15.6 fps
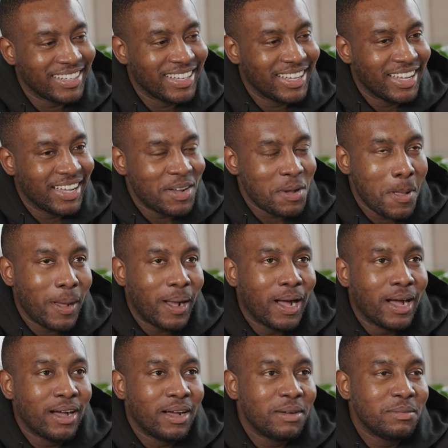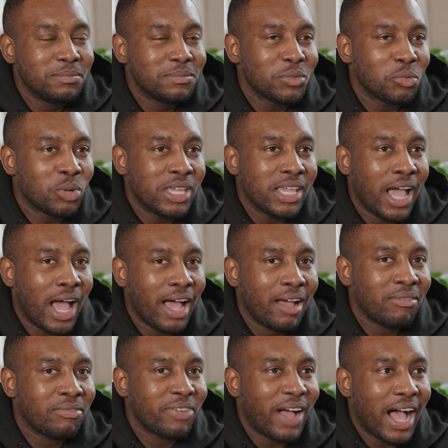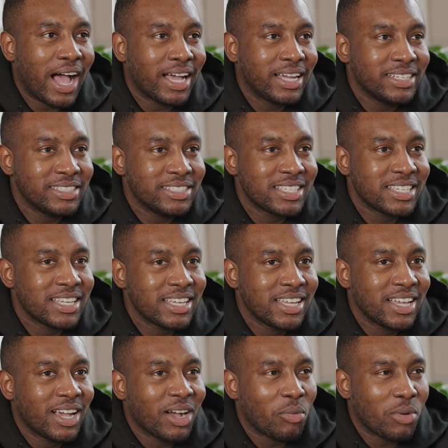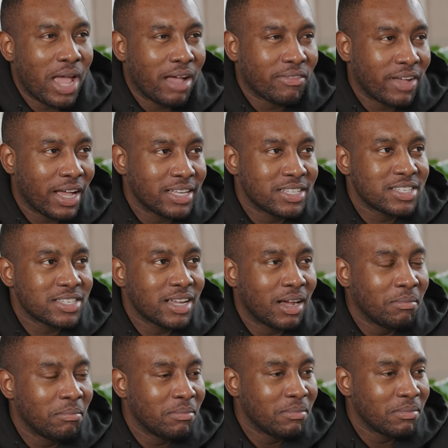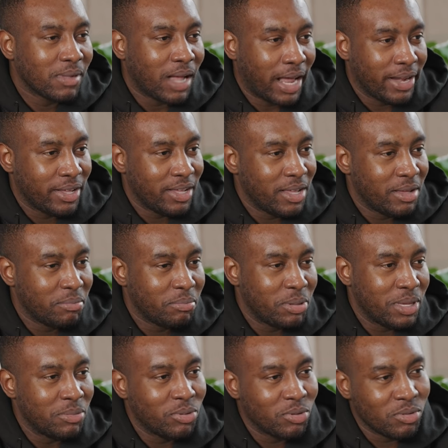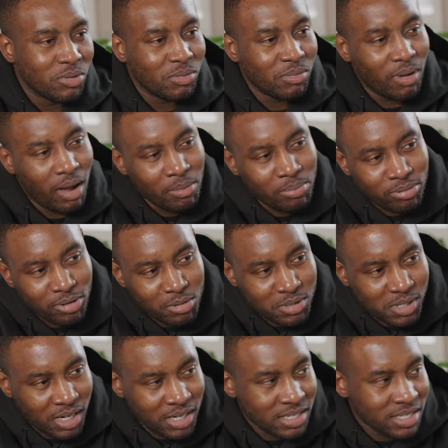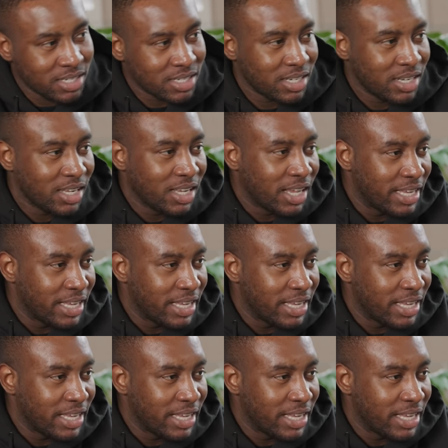you guys yet? Um, we have had we have had some kind of people approach us